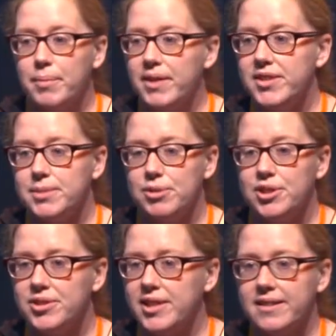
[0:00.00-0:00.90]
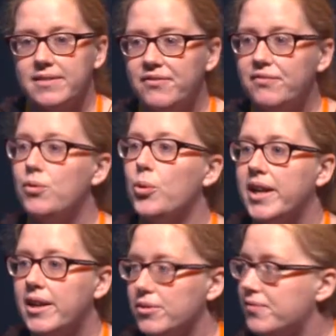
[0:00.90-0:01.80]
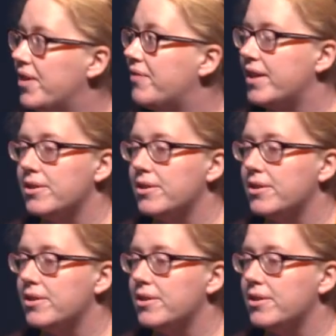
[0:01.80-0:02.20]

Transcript: but if it's producing 40 or 50